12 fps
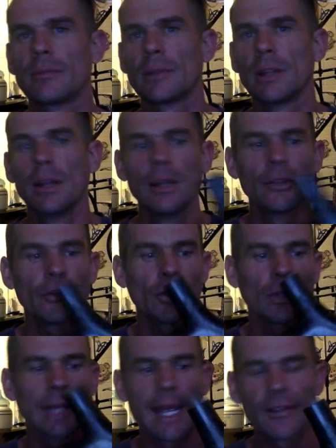So
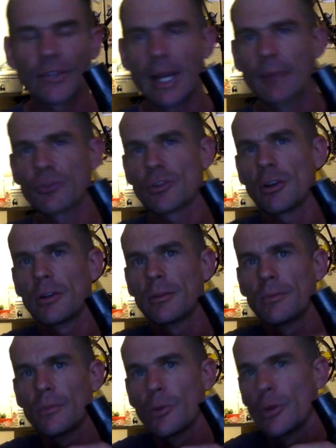you got Lance
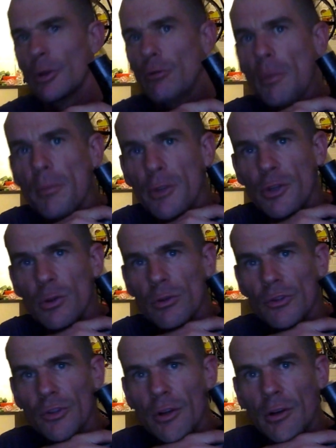Armstrong, or you got Robbie
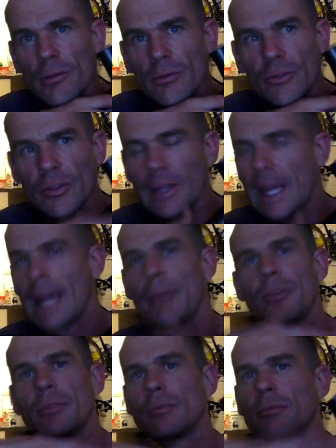McEwen style,
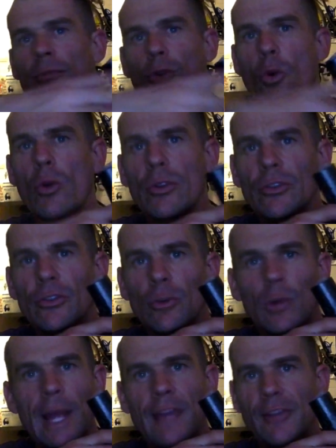slammed corners,
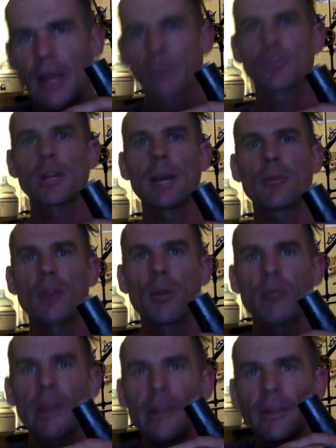or Lance Armstrong
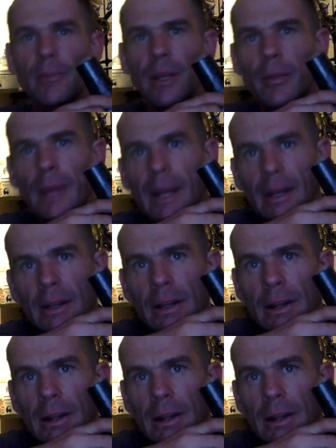upright breathing, better back.